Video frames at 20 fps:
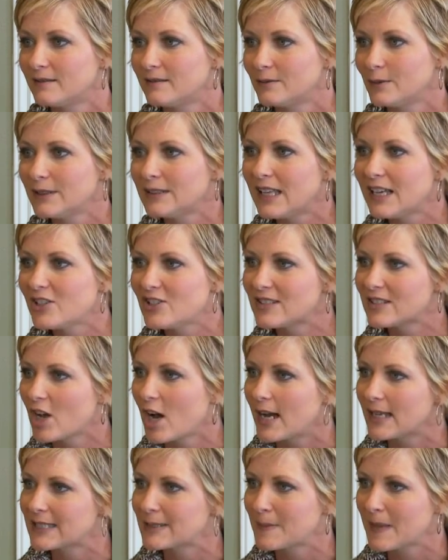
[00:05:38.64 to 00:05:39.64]
What that just
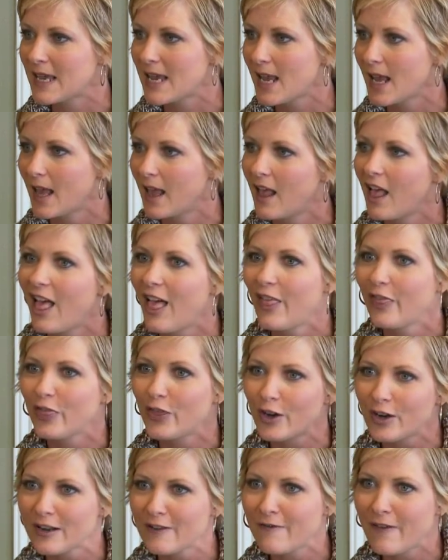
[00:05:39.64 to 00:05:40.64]
cost me?
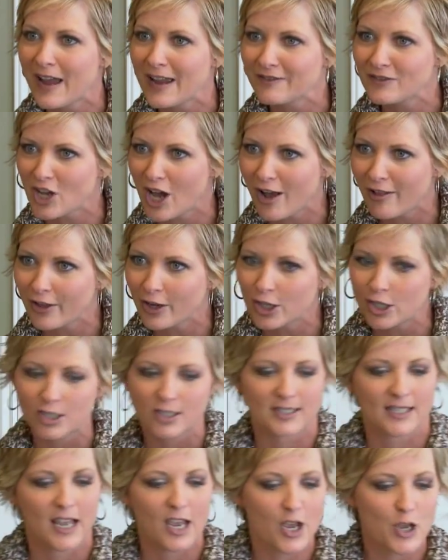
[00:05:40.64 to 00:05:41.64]

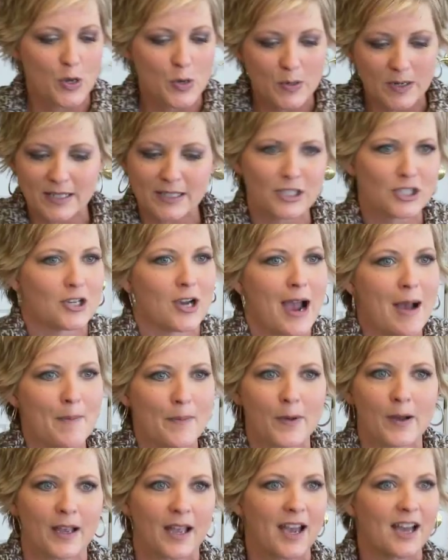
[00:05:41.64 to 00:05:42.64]
$35. Who can
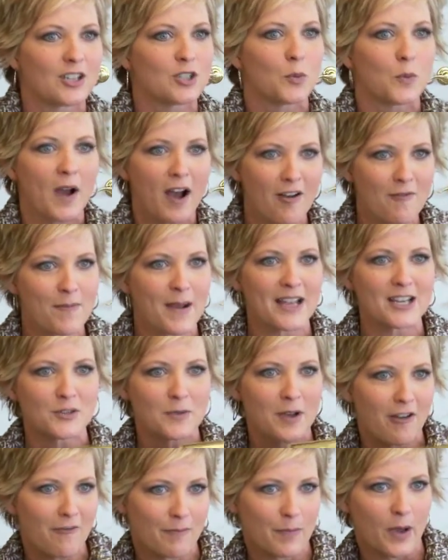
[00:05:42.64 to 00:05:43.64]
scrapbook a 12 by
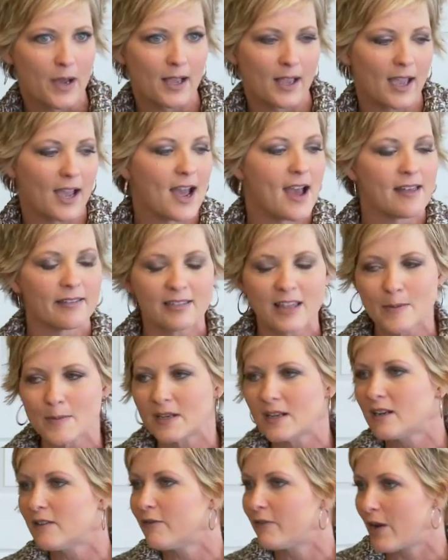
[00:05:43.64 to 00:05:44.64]
12 book?
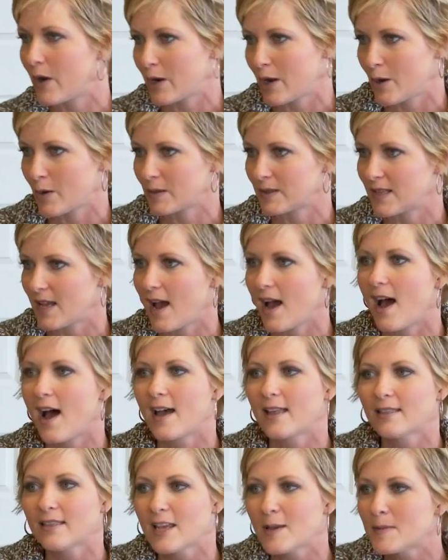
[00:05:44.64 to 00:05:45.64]
Unlimited photos,
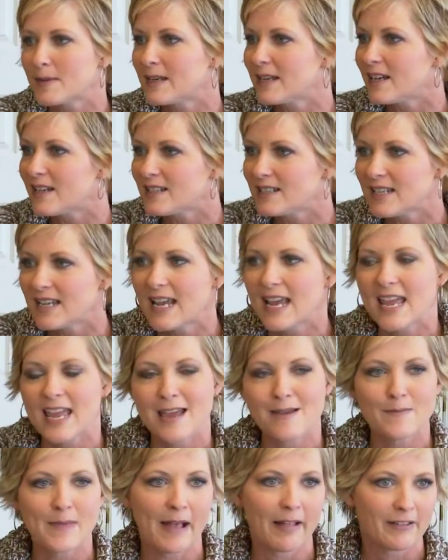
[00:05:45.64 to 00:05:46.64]
unlimited
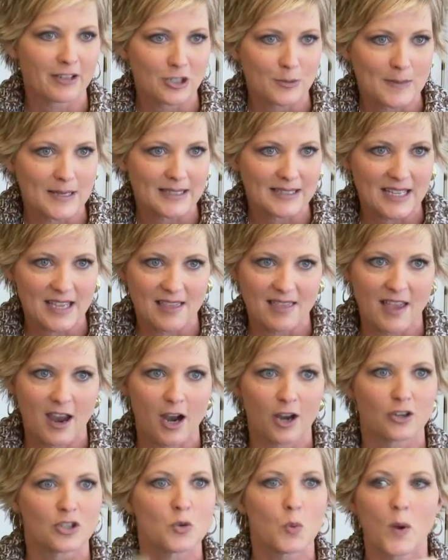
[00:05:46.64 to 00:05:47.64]
embellishments in
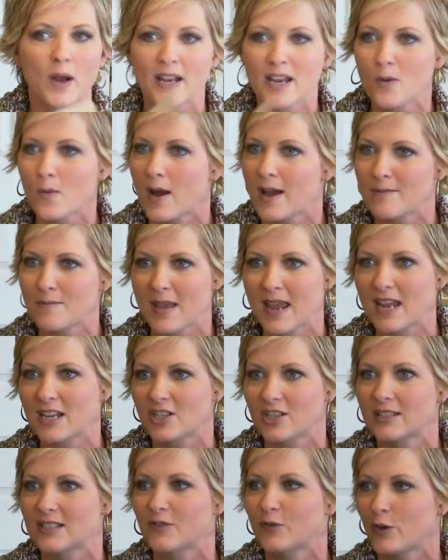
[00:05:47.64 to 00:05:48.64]
there, 21
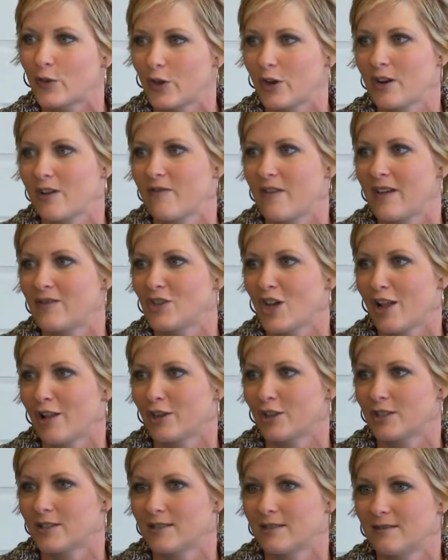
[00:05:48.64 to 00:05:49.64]
pages for
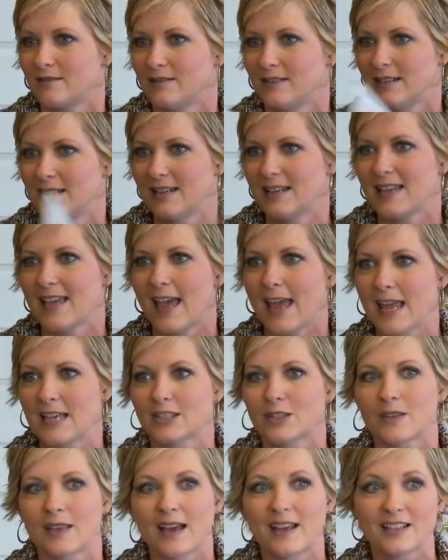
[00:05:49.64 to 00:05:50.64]
$35. Okay,
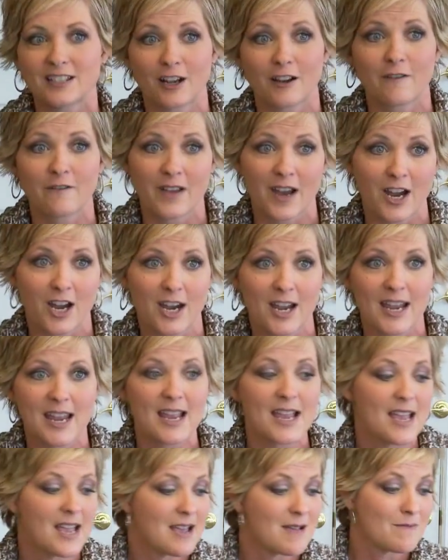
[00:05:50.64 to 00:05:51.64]
so that is our
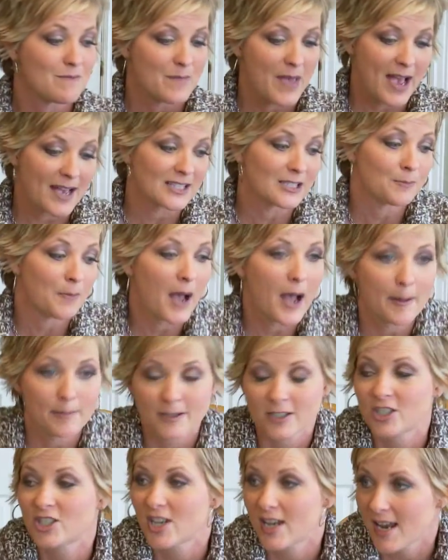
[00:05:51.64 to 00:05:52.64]
very best
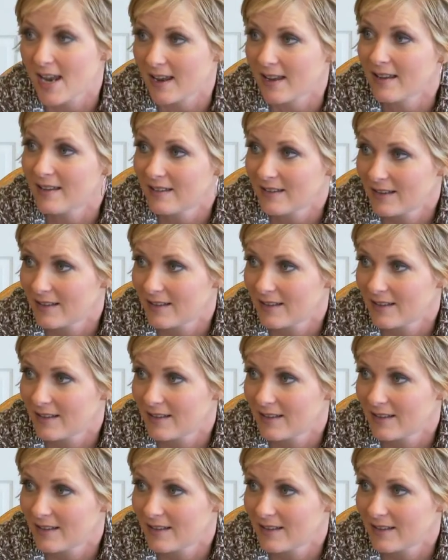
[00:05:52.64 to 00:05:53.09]
publishing